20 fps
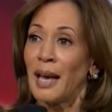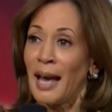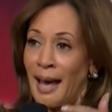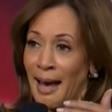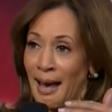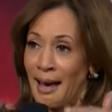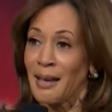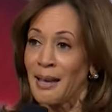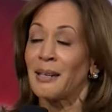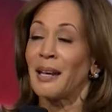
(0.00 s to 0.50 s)

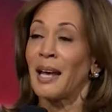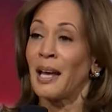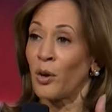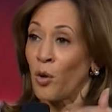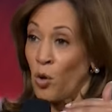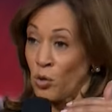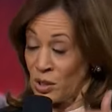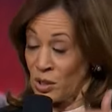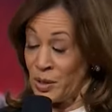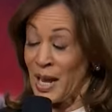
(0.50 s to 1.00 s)
had
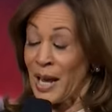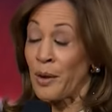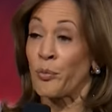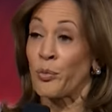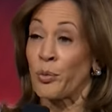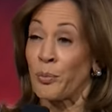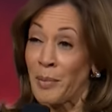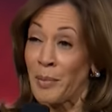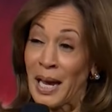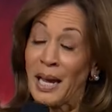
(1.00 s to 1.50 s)

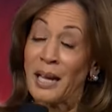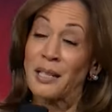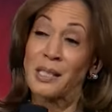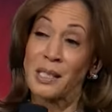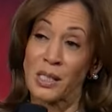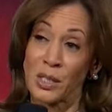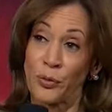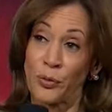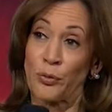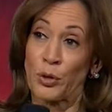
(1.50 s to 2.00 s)
and remains
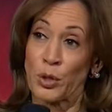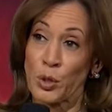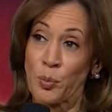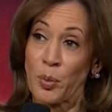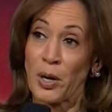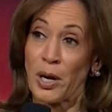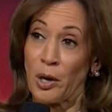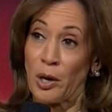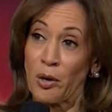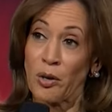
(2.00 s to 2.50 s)
as a first
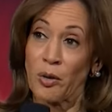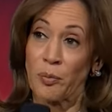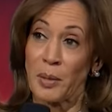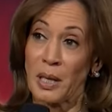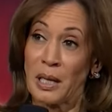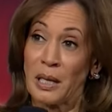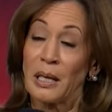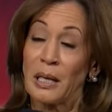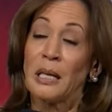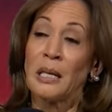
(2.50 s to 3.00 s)
priority to
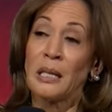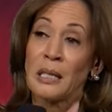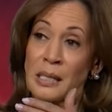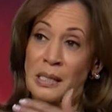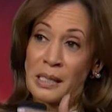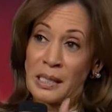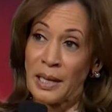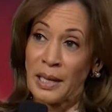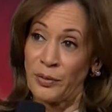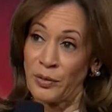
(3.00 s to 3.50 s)
me, the
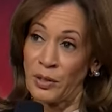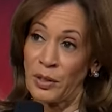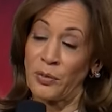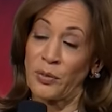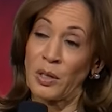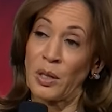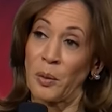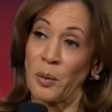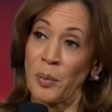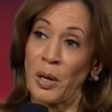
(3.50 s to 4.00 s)
safety
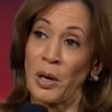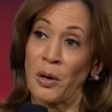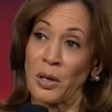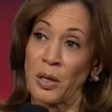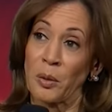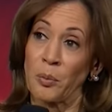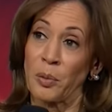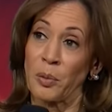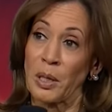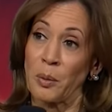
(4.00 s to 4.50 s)
of the
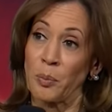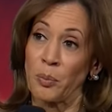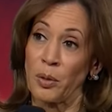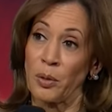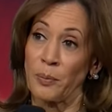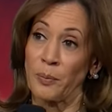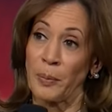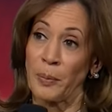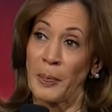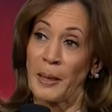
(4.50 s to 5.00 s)
American
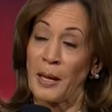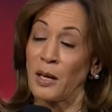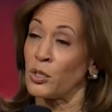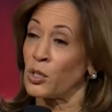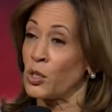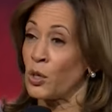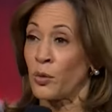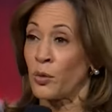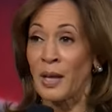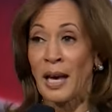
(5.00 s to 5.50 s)
people.
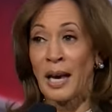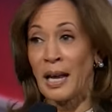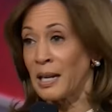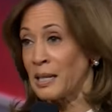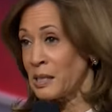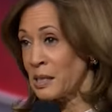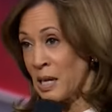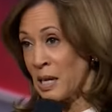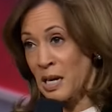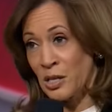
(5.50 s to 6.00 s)
So that
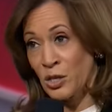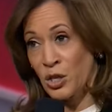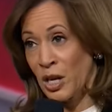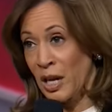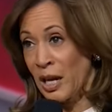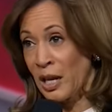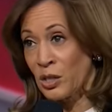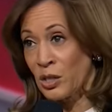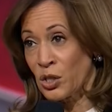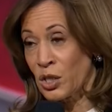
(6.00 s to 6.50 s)
has not
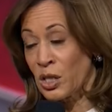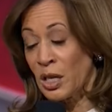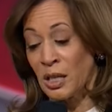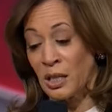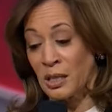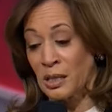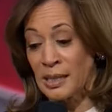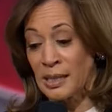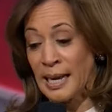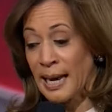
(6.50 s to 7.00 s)
changed.
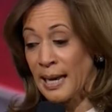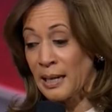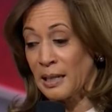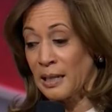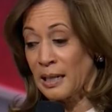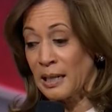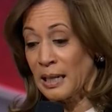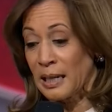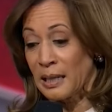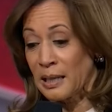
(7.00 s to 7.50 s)
And
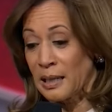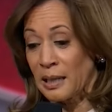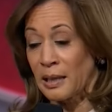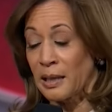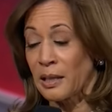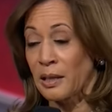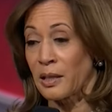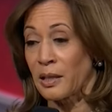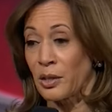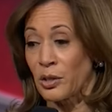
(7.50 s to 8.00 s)
sadly, I
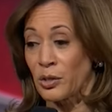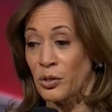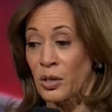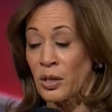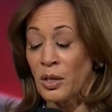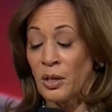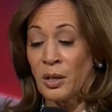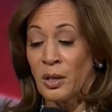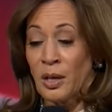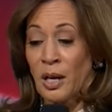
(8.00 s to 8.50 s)
think that there's
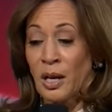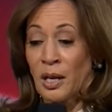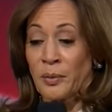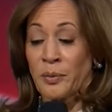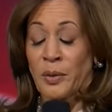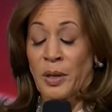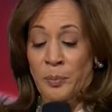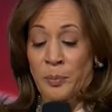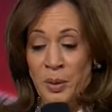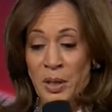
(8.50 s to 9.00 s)

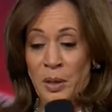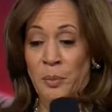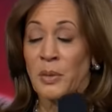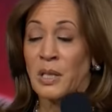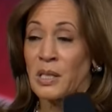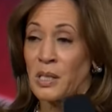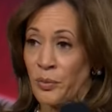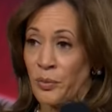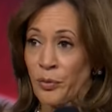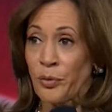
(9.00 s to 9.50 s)
a bit of
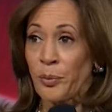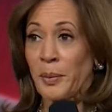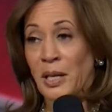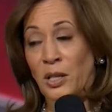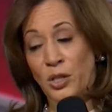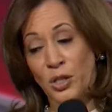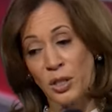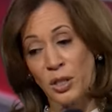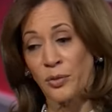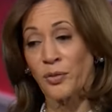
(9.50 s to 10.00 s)

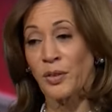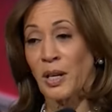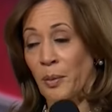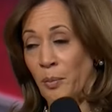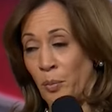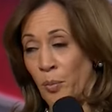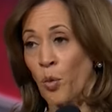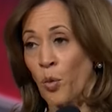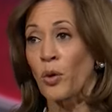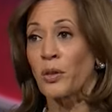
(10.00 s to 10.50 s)
misinformation, if
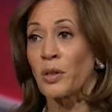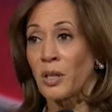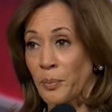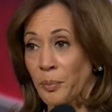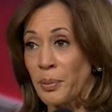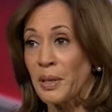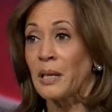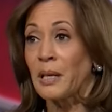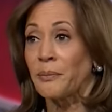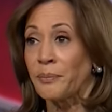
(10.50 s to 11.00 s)
not more than a
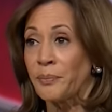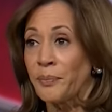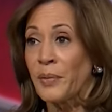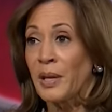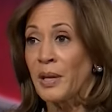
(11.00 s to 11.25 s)
bit.